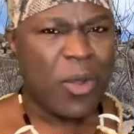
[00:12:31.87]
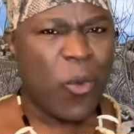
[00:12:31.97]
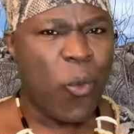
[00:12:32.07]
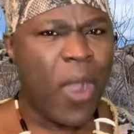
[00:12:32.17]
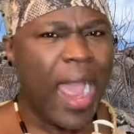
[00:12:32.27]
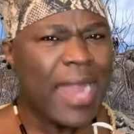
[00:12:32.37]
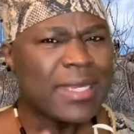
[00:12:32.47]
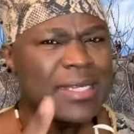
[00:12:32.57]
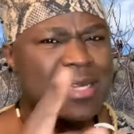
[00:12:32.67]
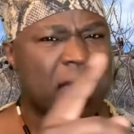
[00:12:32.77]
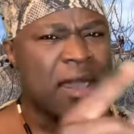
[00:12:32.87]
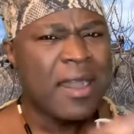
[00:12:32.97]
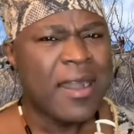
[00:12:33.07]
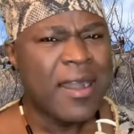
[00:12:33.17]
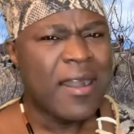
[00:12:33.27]
One
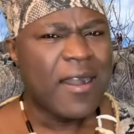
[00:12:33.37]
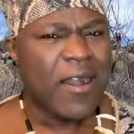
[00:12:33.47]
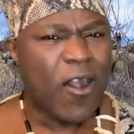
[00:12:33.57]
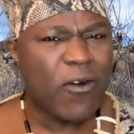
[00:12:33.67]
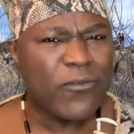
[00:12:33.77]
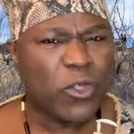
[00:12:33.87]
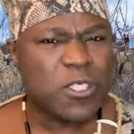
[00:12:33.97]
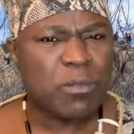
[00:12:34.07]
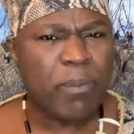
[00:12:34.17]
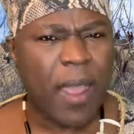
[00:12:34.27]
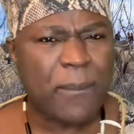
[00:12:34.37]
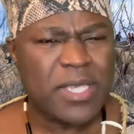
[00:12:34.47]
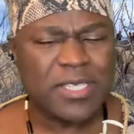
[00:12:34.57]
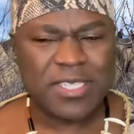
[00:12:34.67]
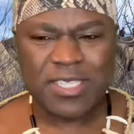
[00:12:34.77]
of those
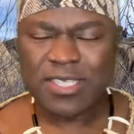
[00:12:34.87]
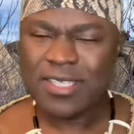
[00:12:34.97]
puppies